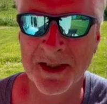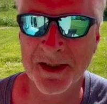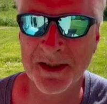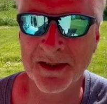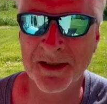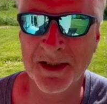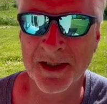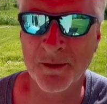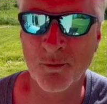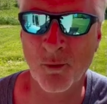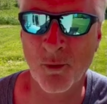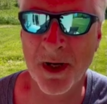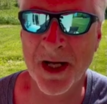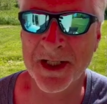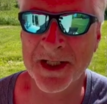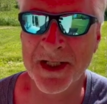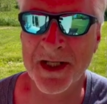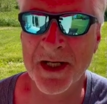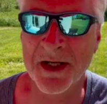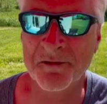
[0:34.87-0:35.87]
like wide
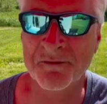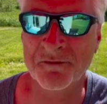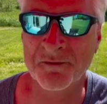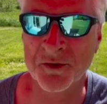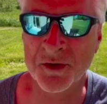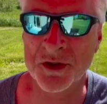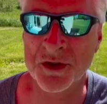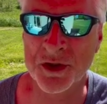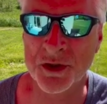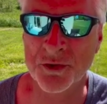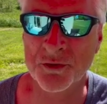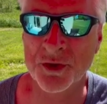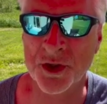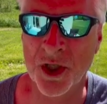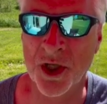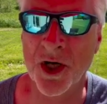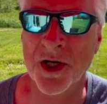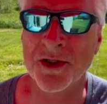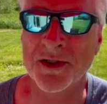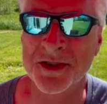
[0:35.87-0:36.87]
enough for two
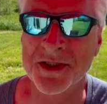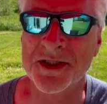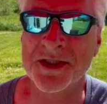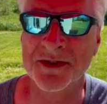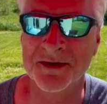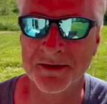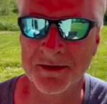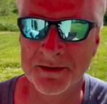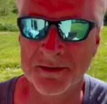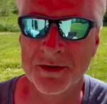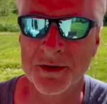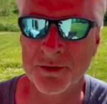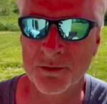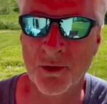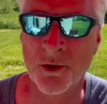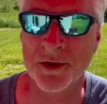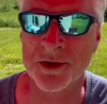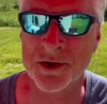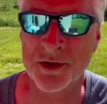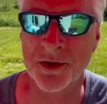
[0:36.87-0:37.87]

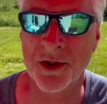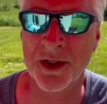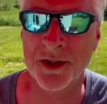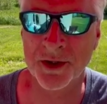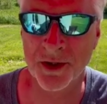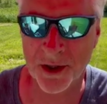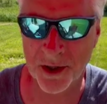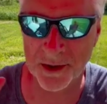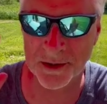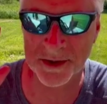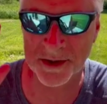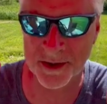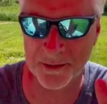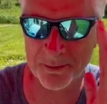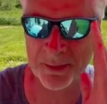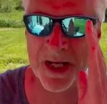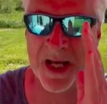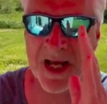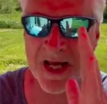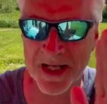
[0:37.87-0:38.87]
horse-drawn carts to
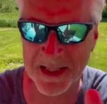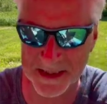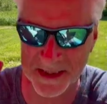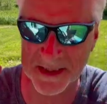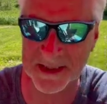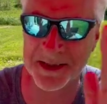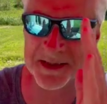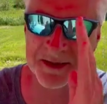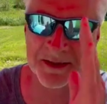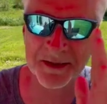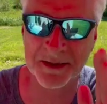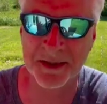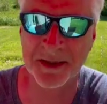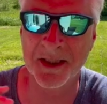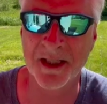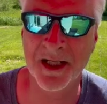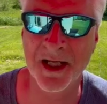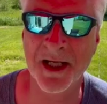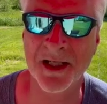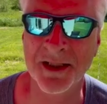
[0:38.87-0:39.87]
pass
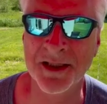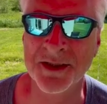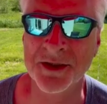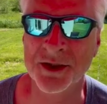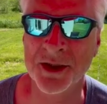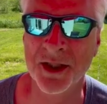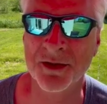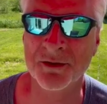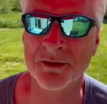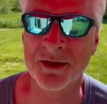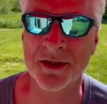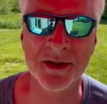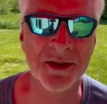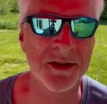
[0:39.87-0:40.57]
each other in the